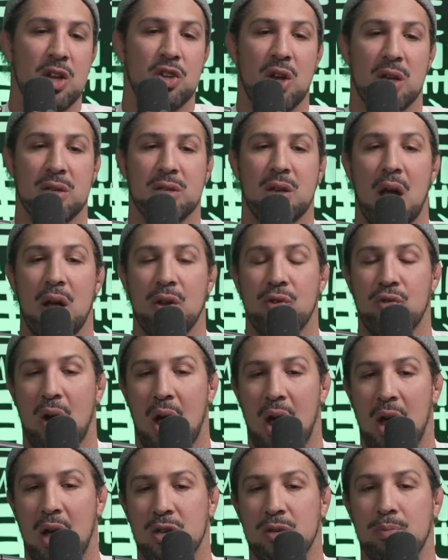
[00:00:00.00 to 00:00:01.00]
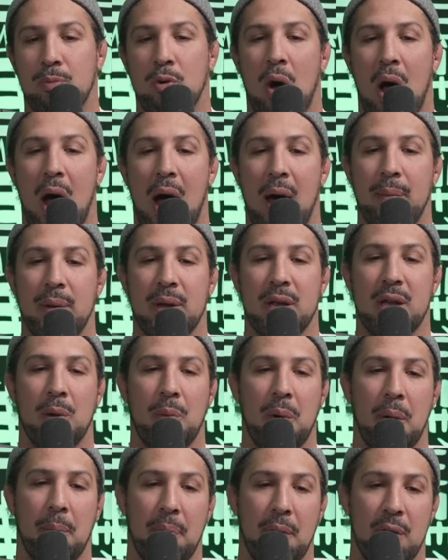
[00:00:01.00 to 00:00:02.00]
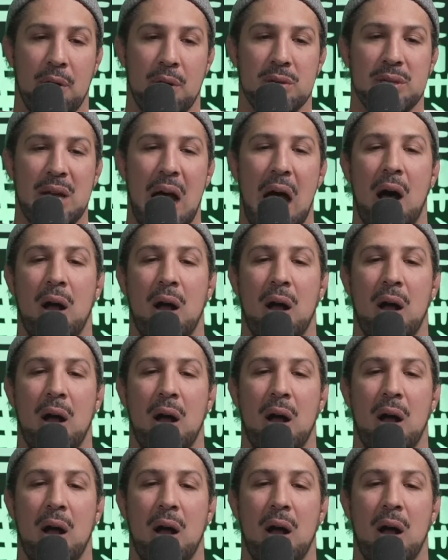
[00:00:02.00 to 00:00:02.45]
Jessica Andrade, Muhammad Gilbert Burns,